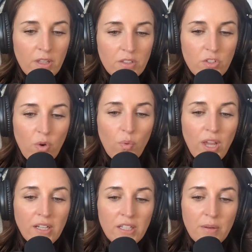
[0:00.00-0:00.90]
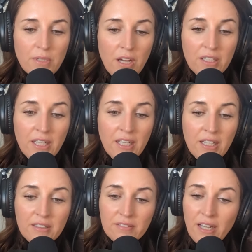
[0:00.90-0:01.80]
So we ended up
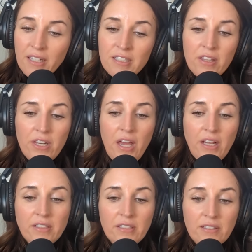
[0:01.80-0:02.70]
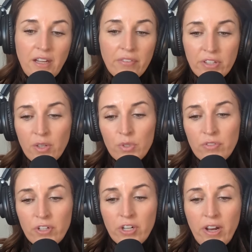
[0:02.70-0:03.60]
talking late into the night. Everything was
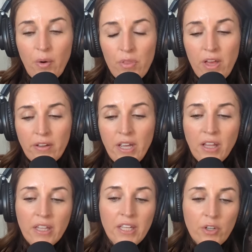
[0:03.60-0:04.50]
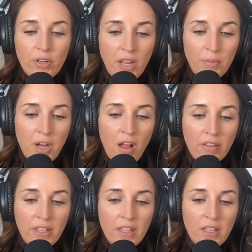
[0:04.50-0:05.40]
figured out without yelling or name
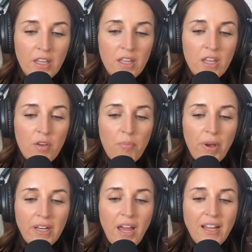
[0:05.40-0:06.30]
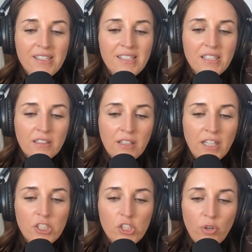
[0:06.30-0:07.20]
calling, but I still
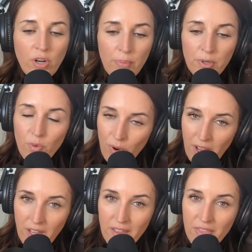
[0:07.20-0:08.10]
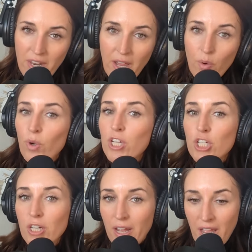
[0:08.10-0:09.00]
had shown up in a way that I
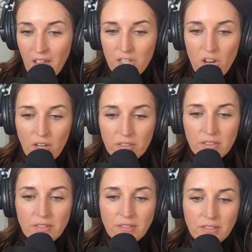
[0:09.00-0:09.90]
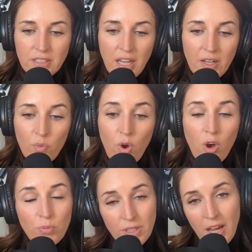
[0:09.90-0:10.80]
wished I had not and
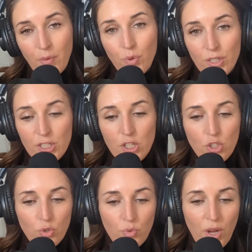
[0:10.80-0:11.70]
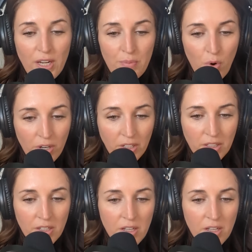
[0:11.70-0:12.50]
hoped I wouldn't do anymore.